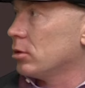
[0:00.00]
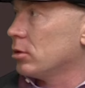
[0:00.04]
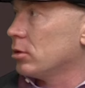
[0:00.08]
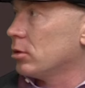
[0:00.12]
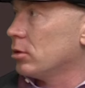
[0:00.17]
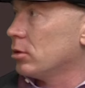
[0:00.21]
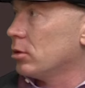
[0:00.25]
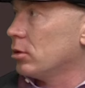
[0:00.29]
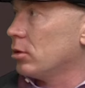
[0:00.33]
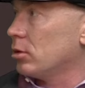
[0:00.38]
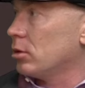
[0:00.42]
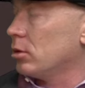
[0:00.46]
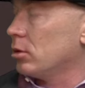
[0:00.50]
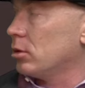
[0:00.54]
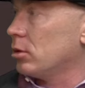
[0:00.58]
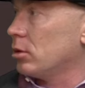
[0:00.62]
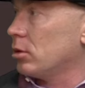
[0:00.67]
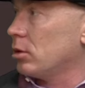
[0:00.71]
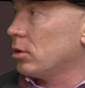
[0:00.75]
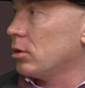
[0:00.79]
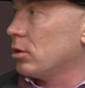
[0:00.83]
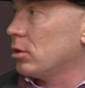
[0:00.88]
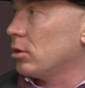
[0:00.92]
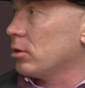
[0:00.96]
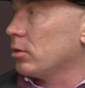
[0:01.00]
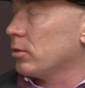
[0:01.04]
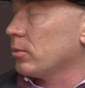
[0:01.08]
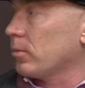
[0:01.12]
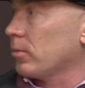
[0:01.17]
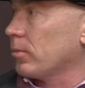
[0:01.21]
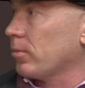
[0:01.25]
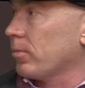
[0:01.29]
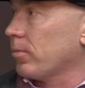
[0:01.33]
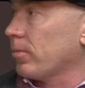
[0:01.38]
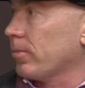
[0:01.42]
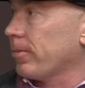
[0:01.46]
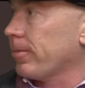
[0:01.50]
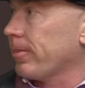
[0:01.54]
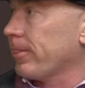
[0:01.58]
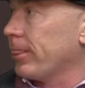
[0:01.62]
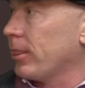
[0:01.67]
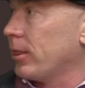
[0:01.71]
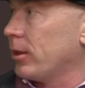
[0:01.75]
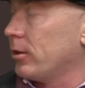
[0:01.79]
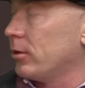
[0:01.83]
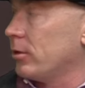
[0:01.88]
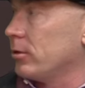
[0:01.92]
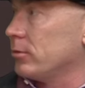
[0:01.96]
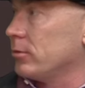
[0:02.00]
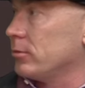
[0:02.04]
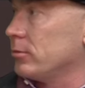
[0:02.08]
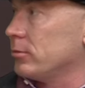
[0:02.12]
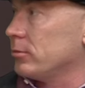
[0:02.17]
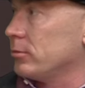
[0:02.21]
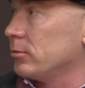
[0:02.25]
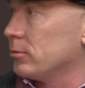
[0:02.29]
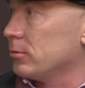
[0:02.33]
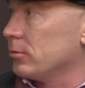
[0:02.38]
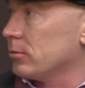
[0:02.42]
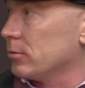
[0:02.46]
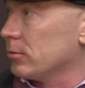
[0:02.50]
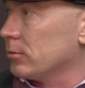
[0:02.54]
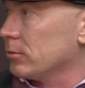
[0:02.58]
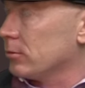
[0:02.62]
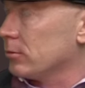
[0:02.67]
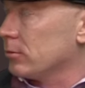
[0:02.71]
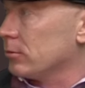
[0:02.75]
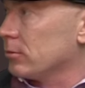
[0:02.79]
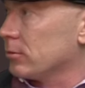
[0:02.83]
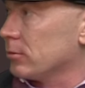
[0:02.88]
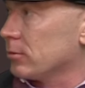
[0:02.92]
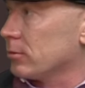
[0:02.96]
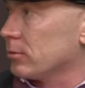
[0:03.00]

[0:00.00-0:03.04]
The person shown says nothing.